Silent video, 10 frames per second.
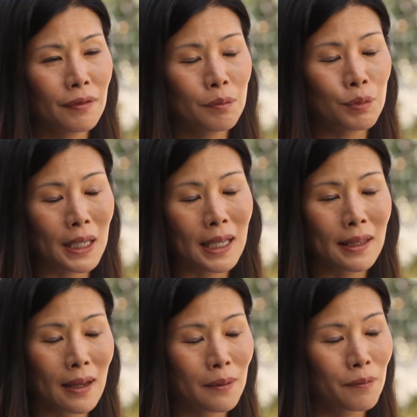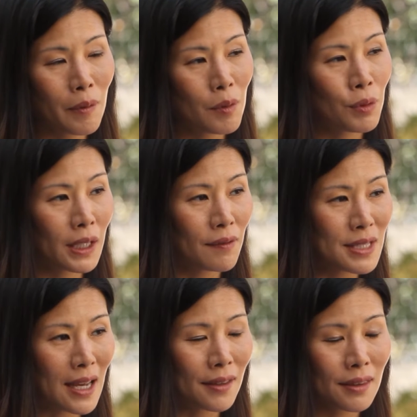bringing them from the brink of
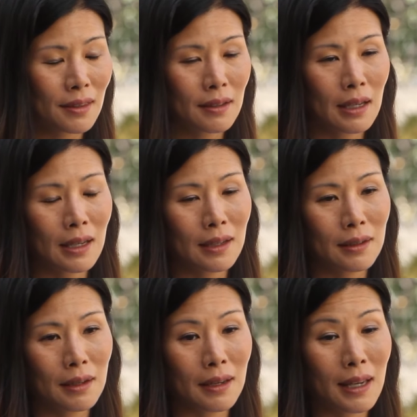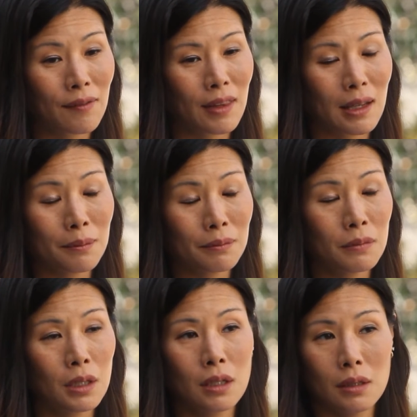death and giving them
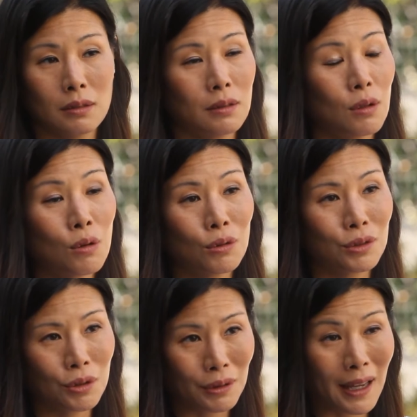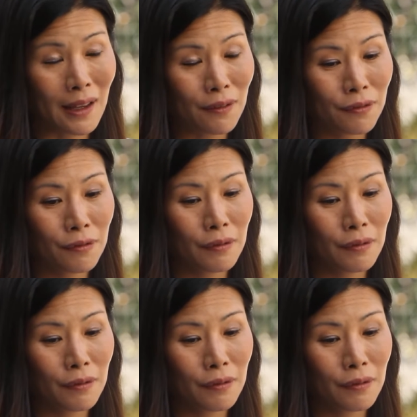a whole new life